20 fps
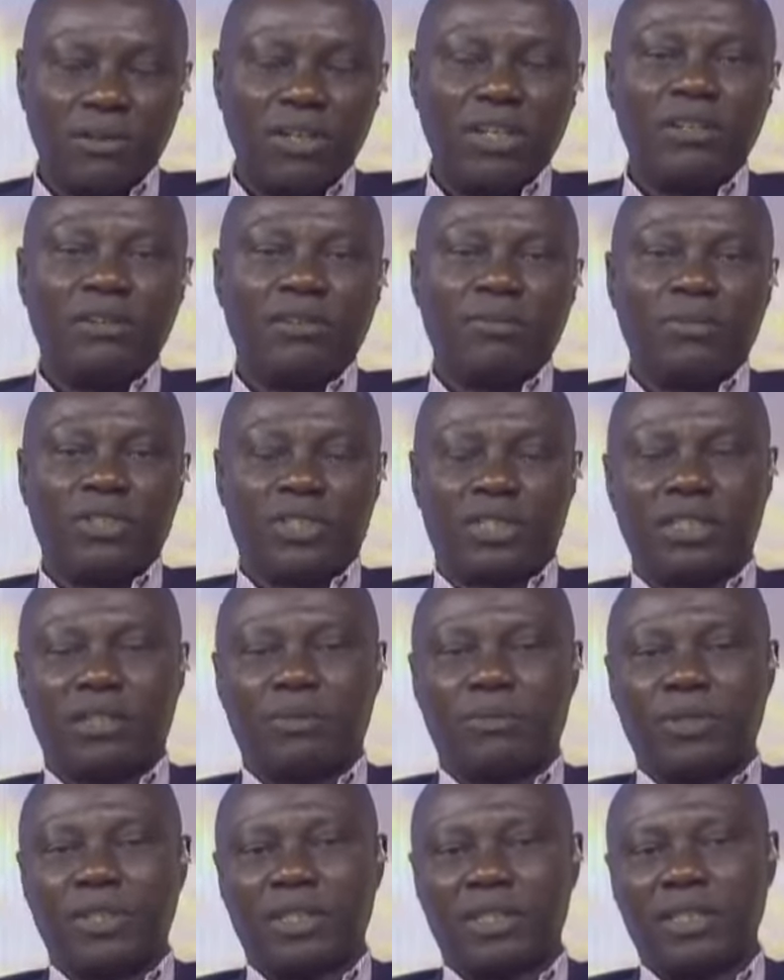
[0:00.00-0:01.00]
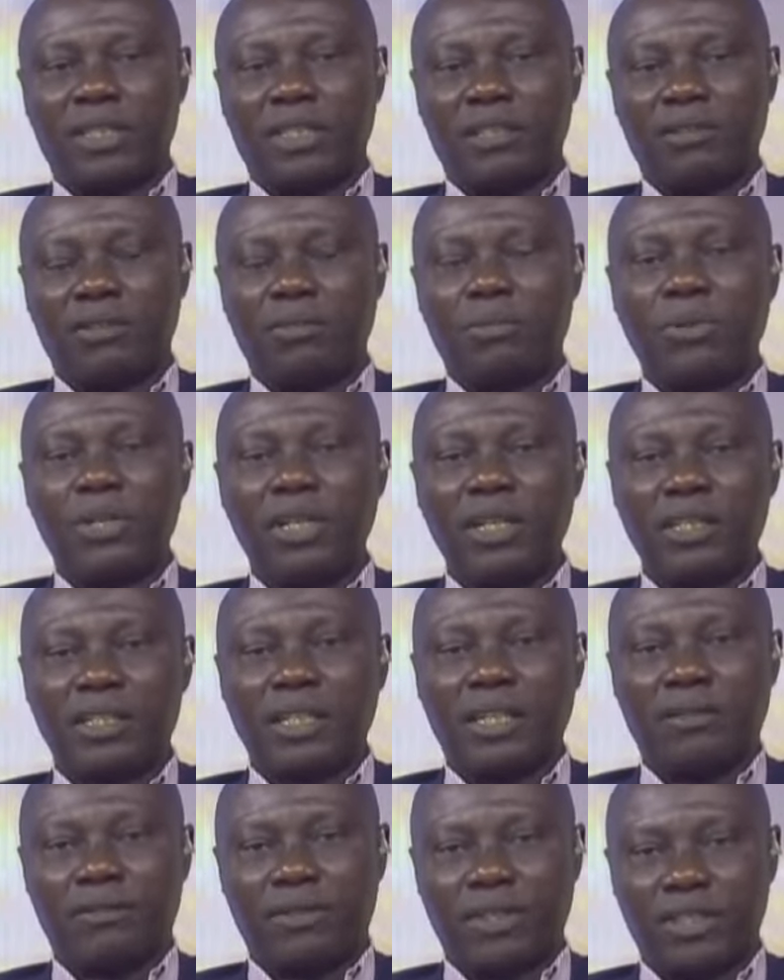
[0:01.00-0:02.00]
calling on Mr. President to
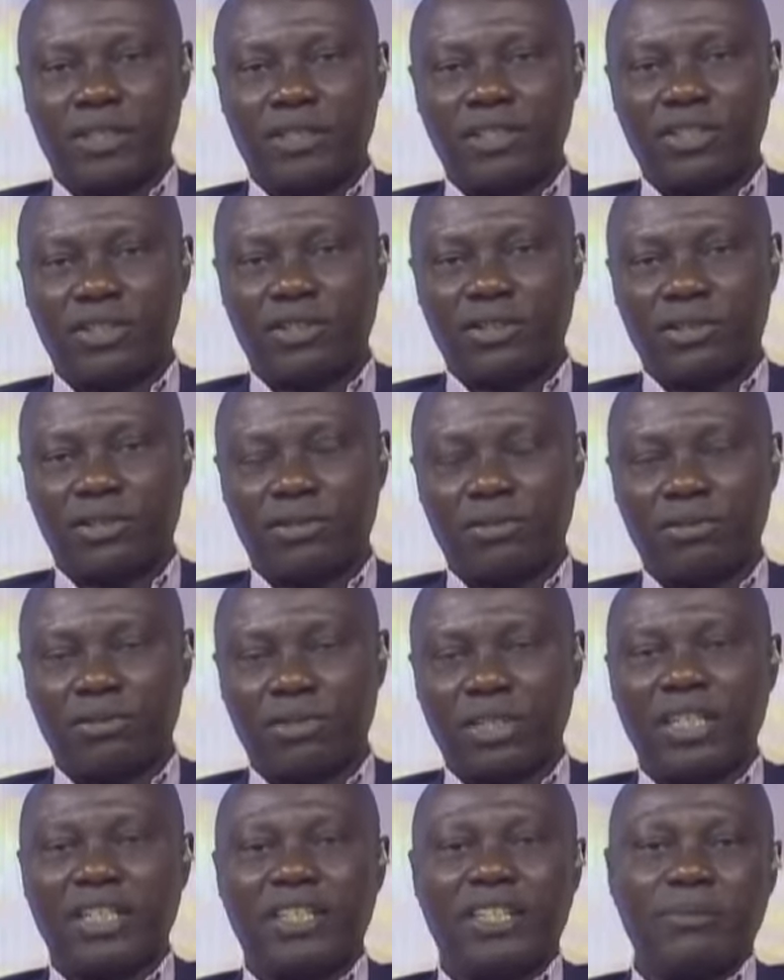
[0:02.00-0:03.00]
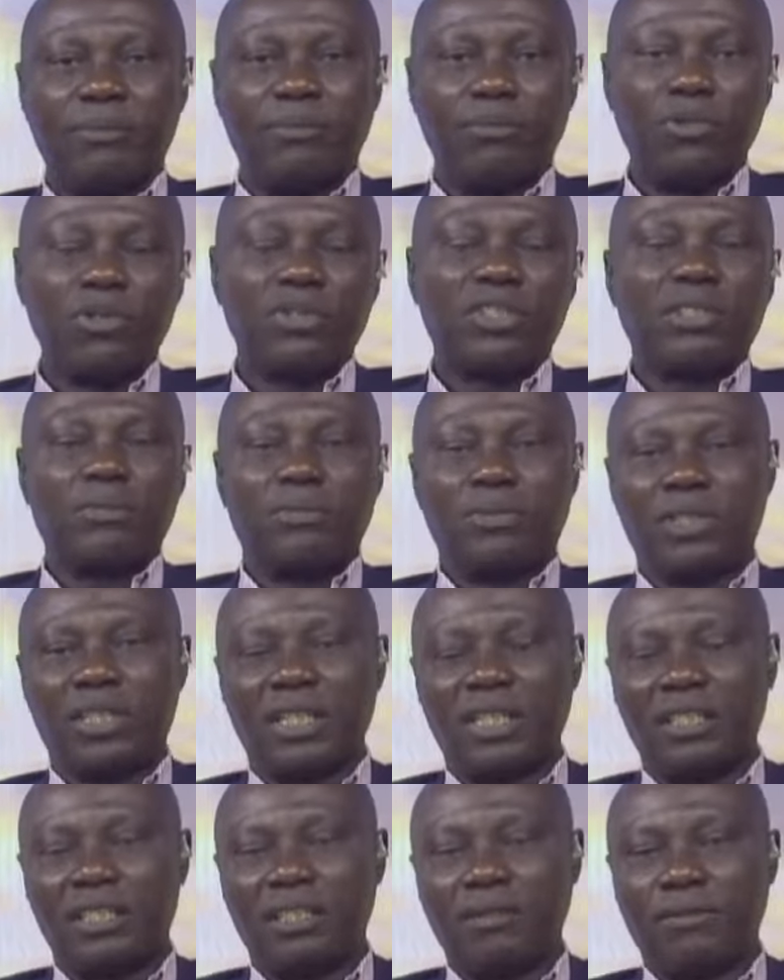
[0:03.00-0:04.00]
please address these issues. And the most
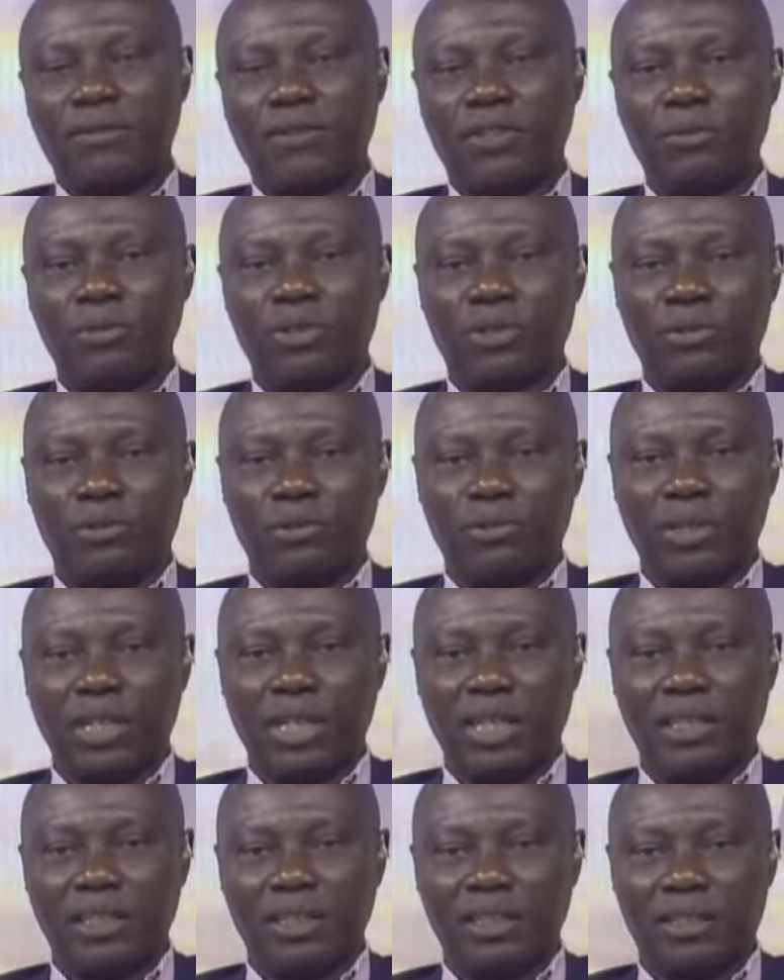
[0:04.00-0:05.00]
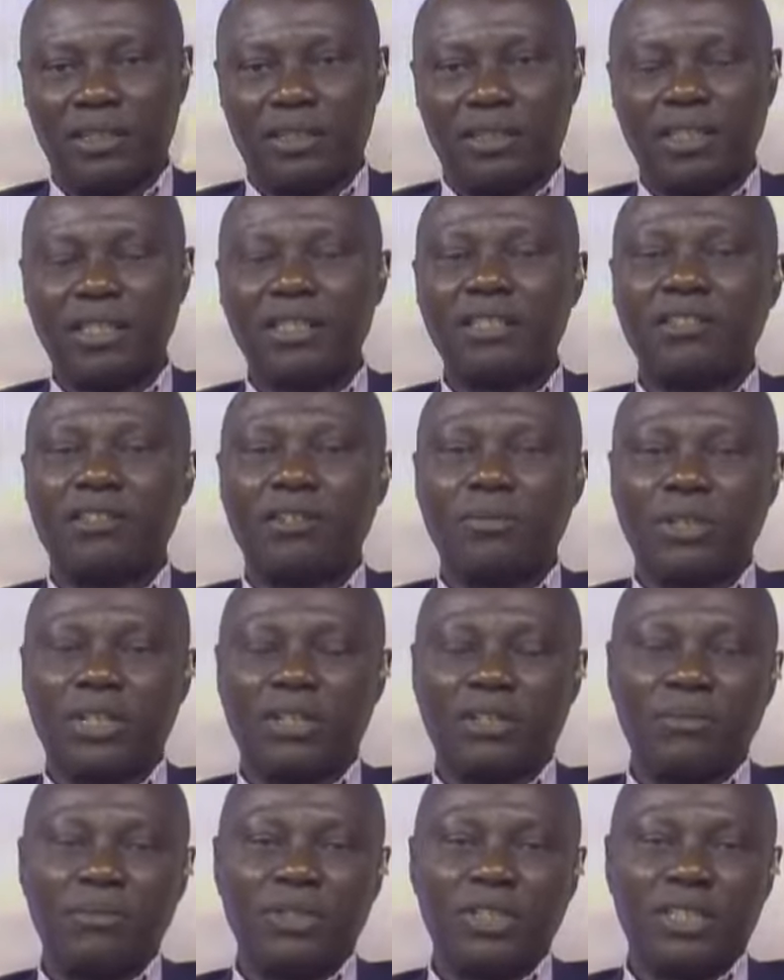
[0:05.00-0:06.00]
important thing for him to do now is setting up a
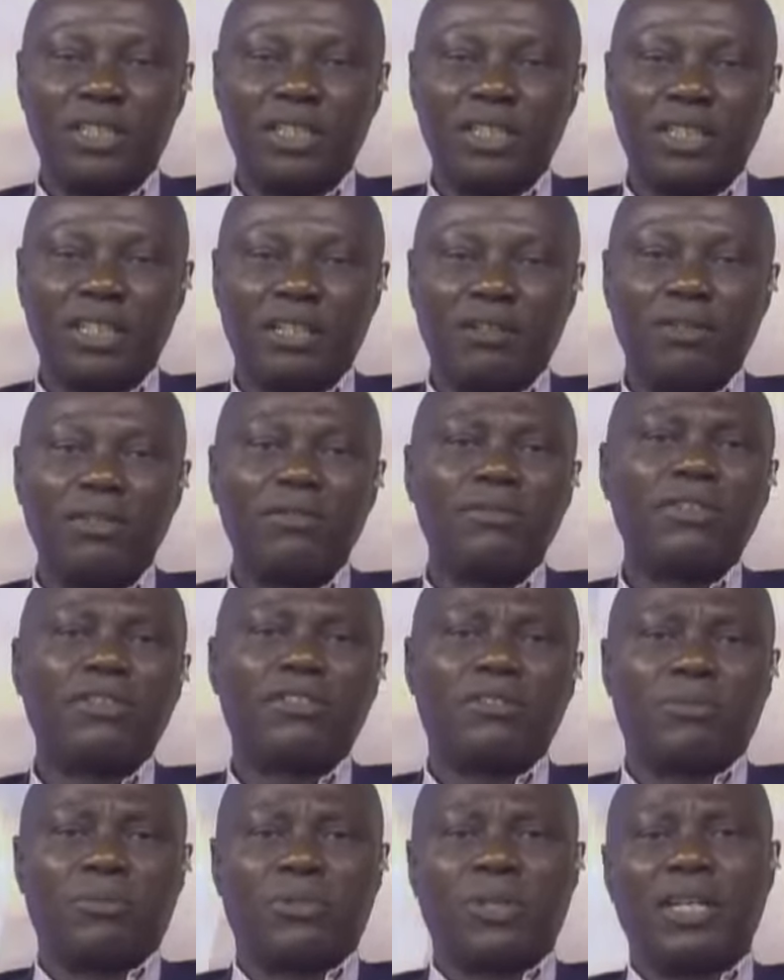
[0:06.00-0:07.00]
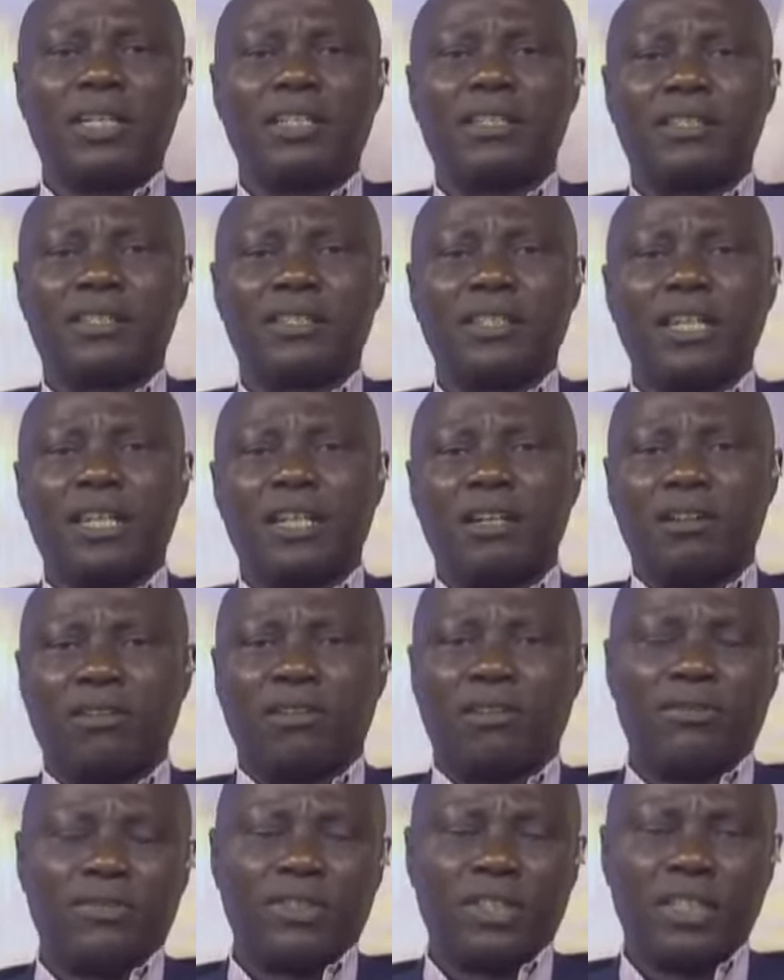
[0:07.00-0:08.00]
committee that will even comprise
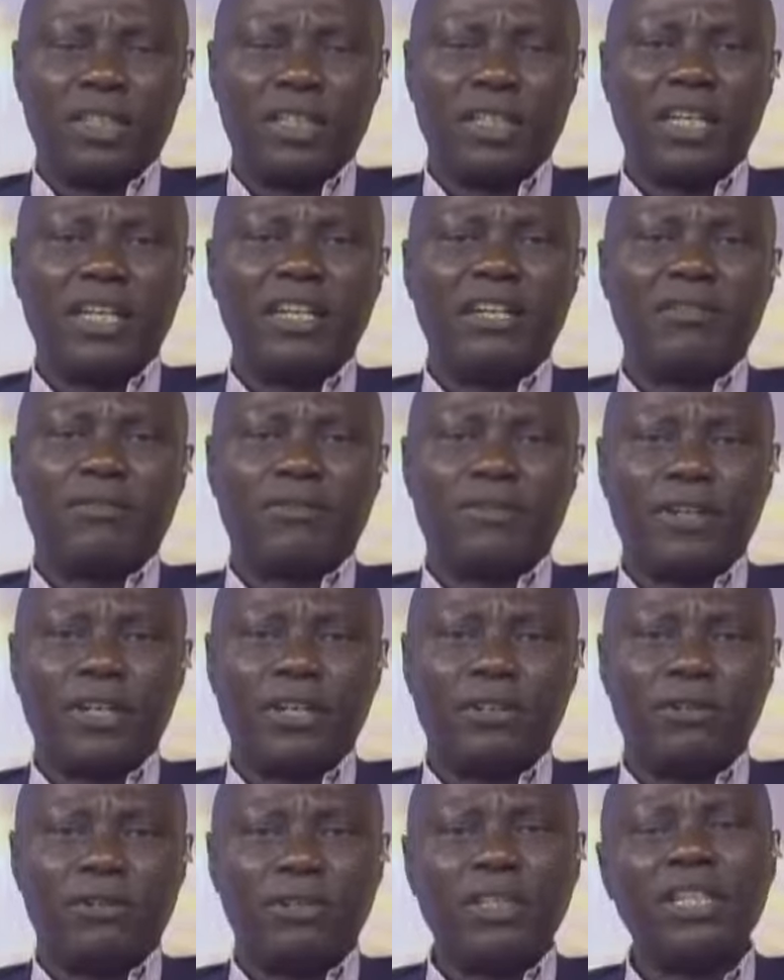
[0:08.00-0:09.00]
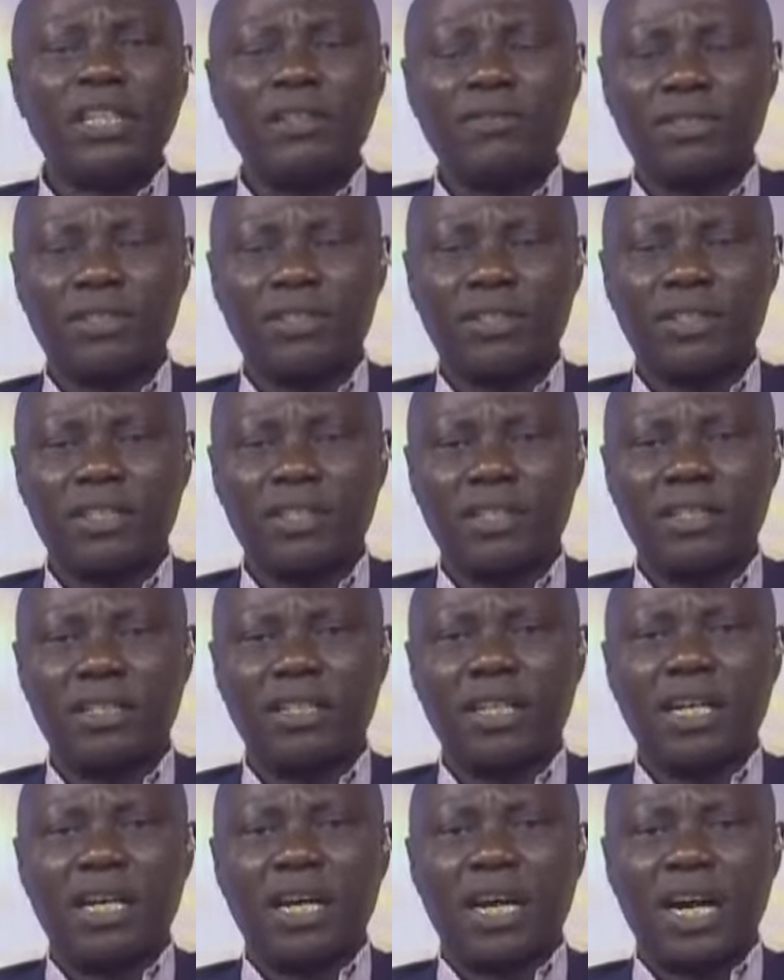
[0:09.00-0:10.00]
of the NFIU, EFCC,